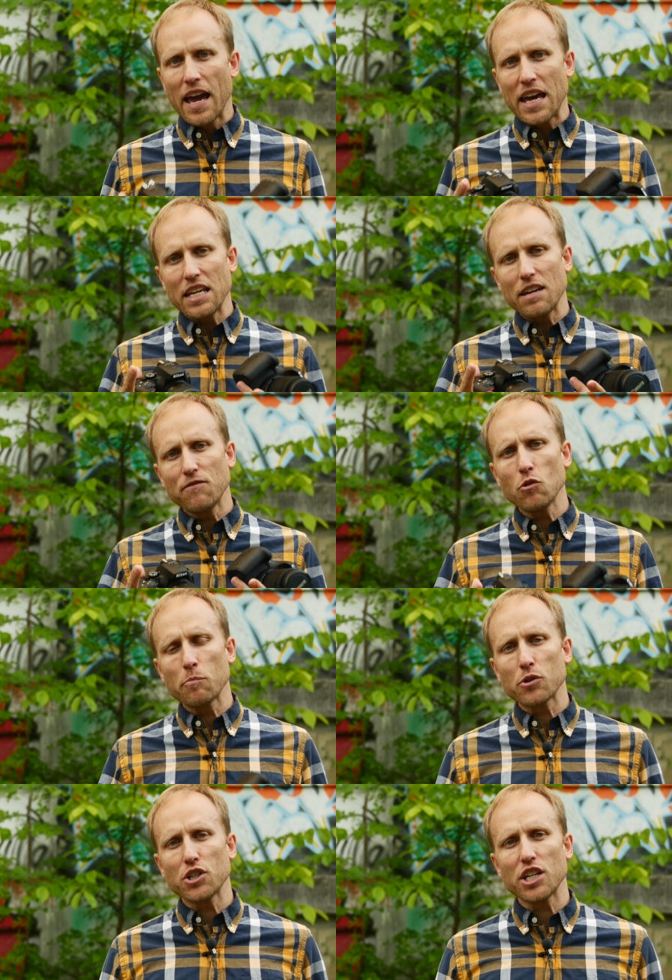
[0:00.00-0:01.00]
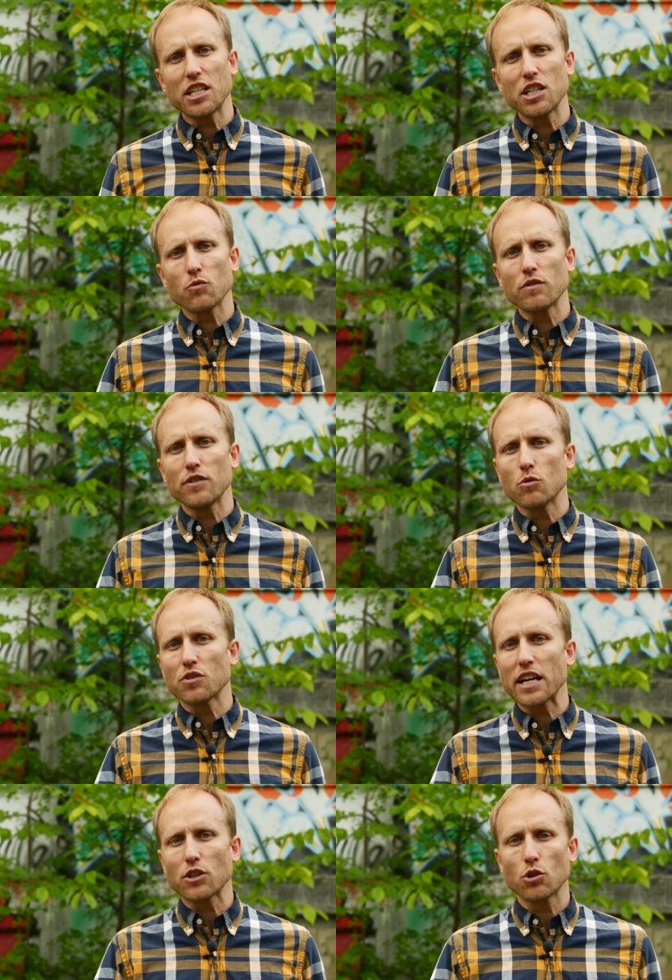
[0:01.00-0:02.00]
And if you appreciated this review,
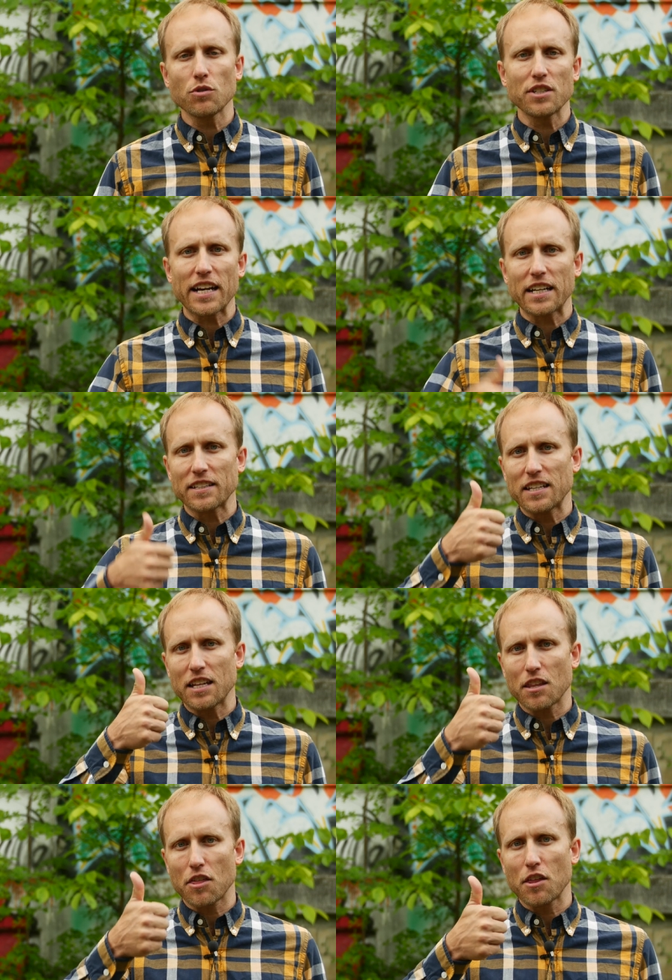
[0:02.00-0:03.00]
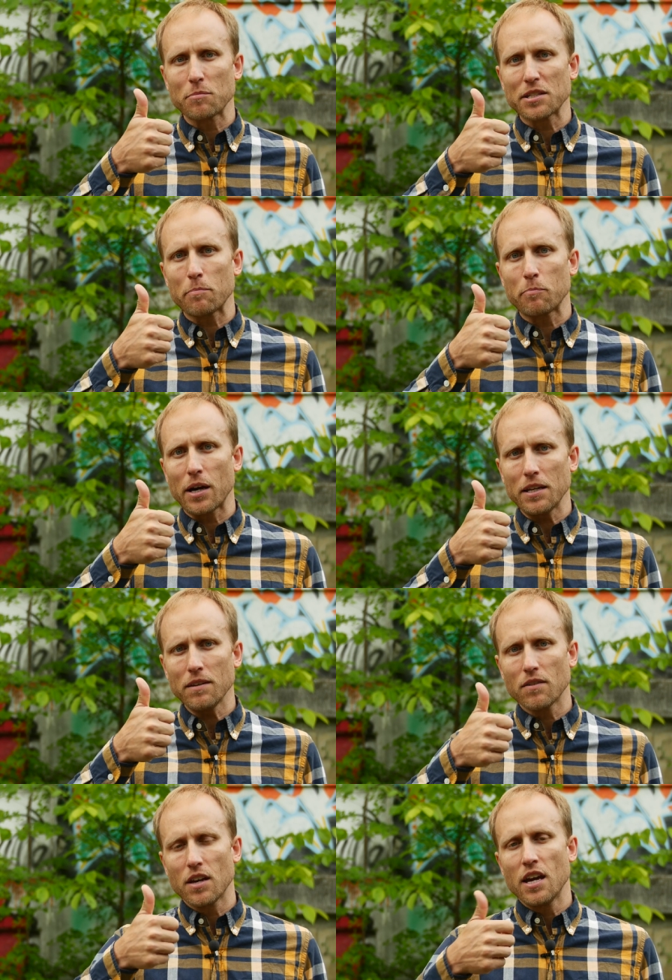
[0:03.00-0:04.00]
take two seconds to hit the thumbs up
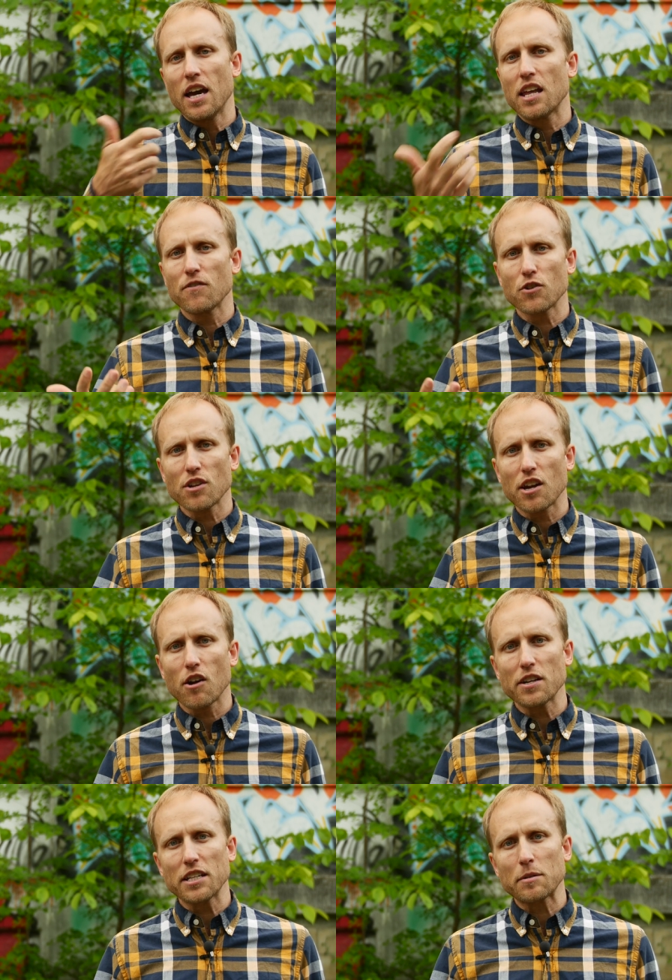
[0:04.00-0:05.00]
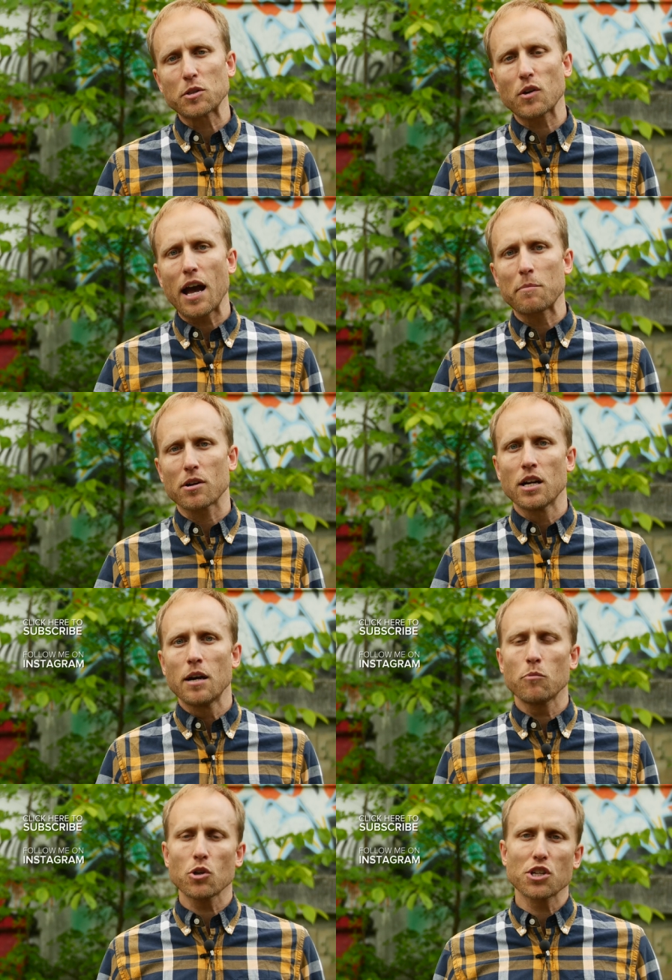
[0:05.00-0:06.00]
button. And if you're not already a subscriber,
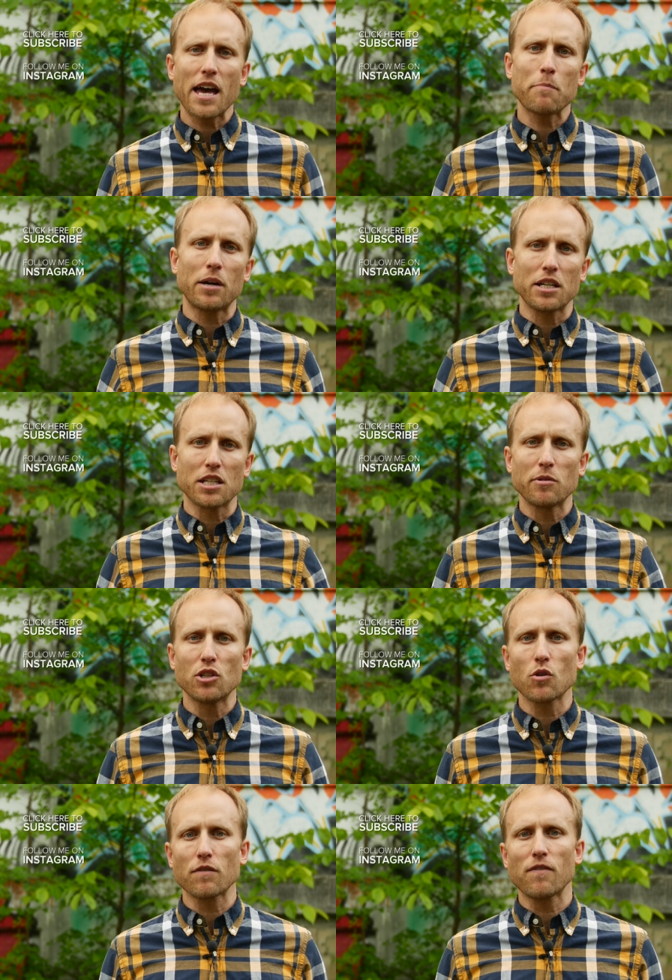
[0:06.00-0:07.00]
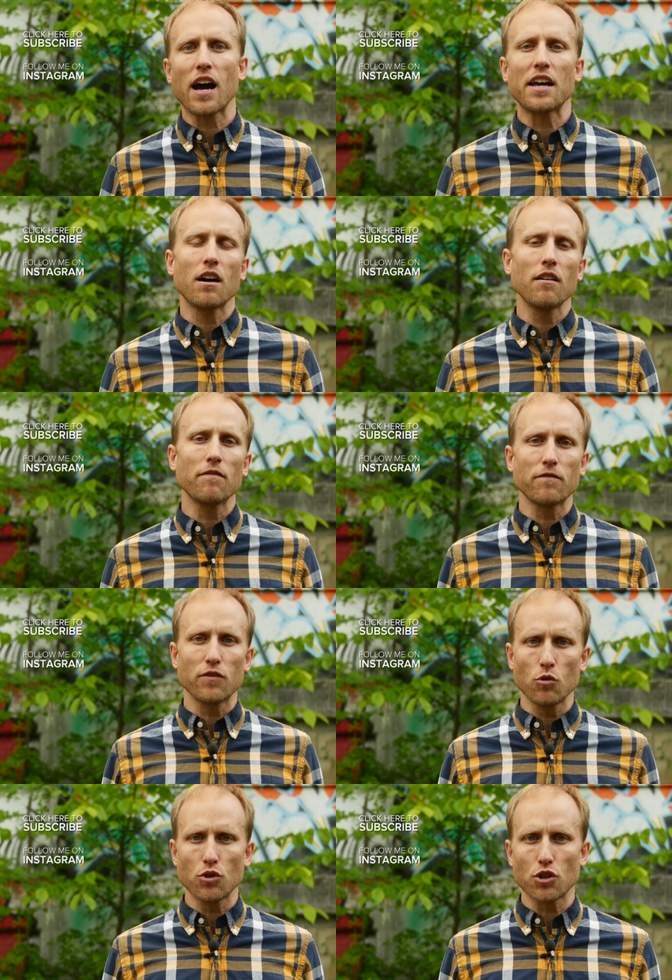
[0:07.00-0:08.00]
push that button to be notified of
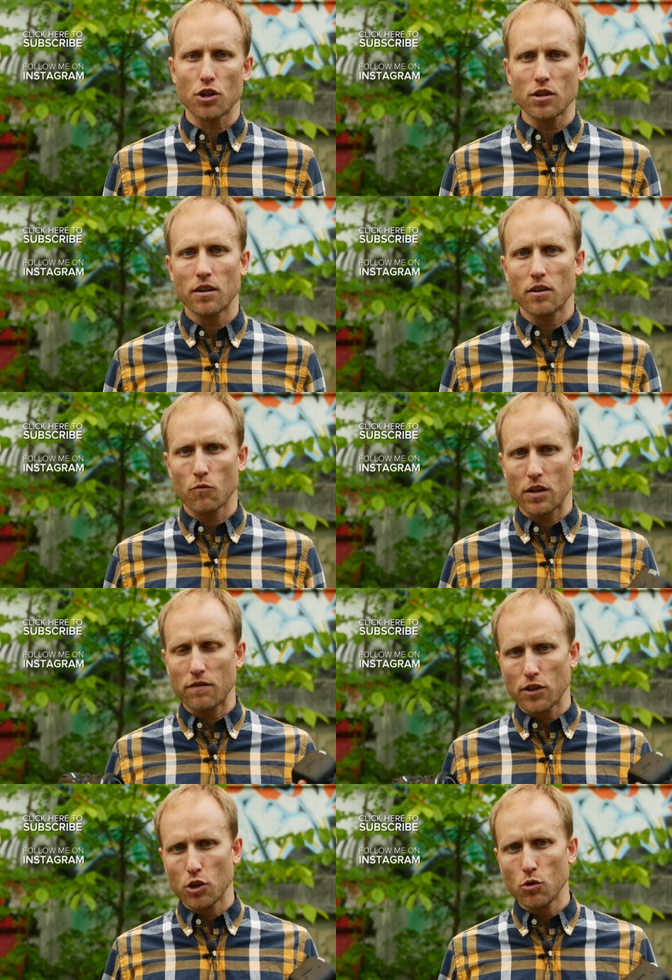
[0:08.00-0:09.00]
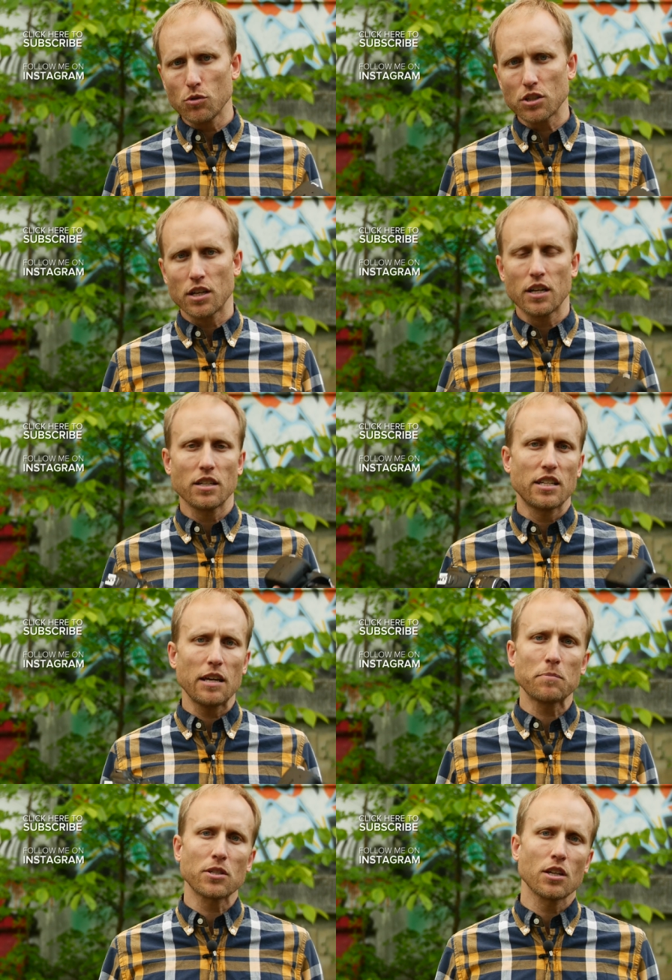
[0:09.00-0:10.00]
future reviews,
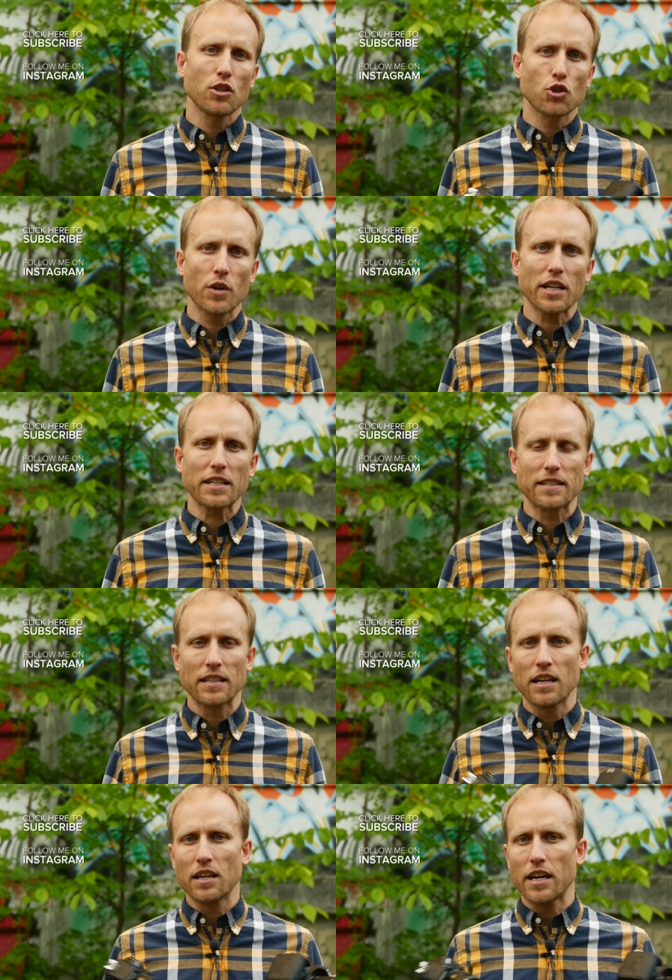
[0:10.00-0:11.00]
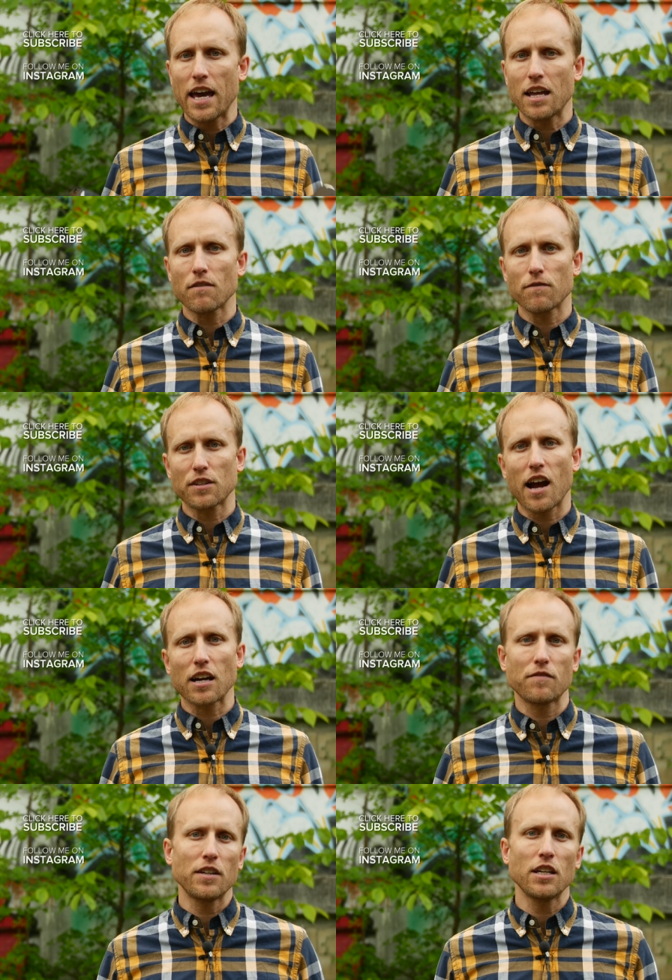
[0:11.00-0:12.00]
tips, tricks, and
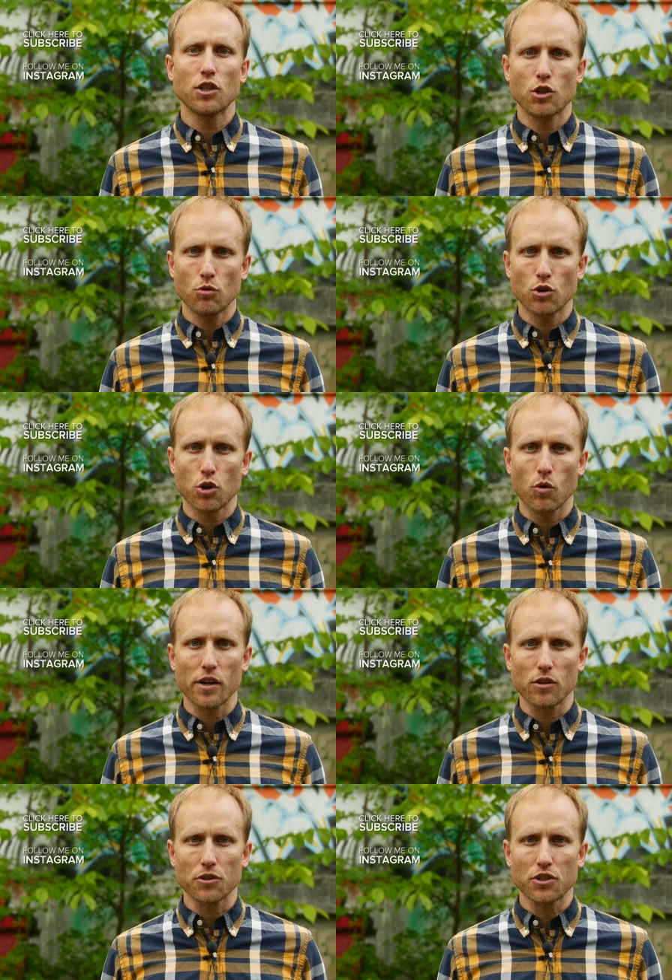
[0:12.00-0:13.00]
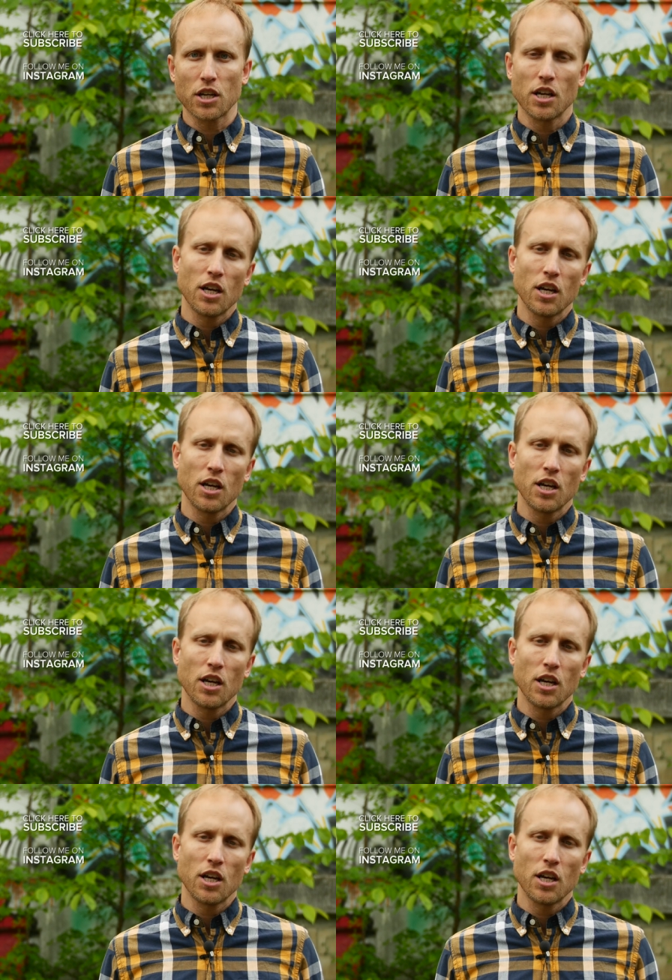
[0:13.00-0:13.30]
photography tutorials.